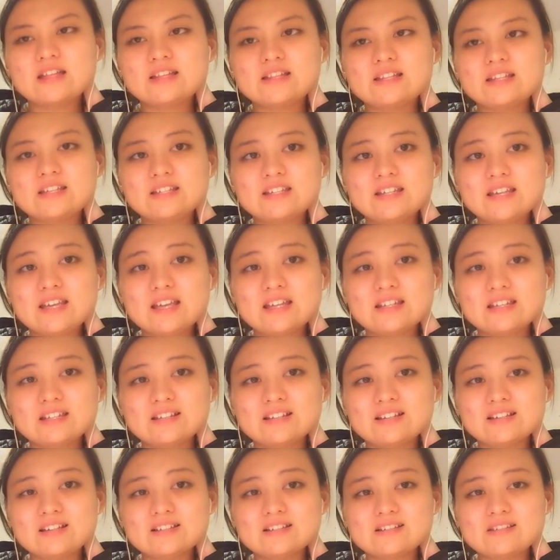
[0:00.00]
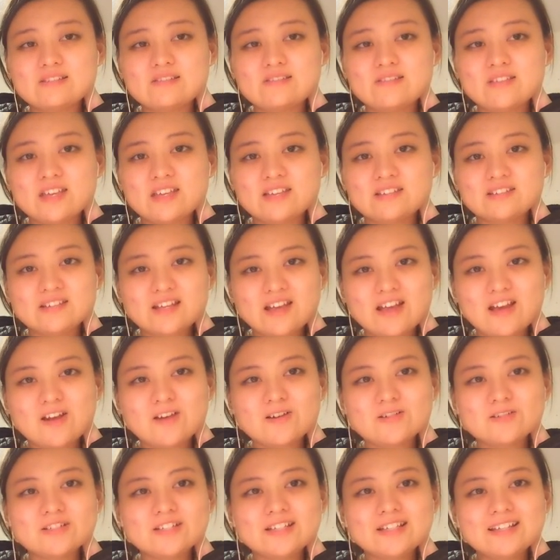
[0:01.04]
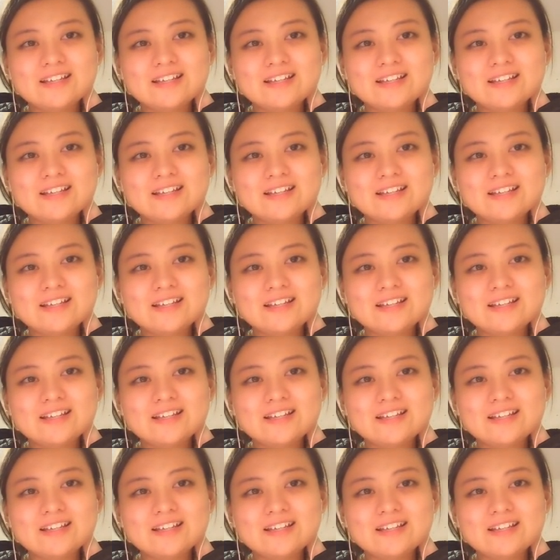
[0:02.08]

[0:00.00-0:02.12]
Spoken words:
data analysis thing now.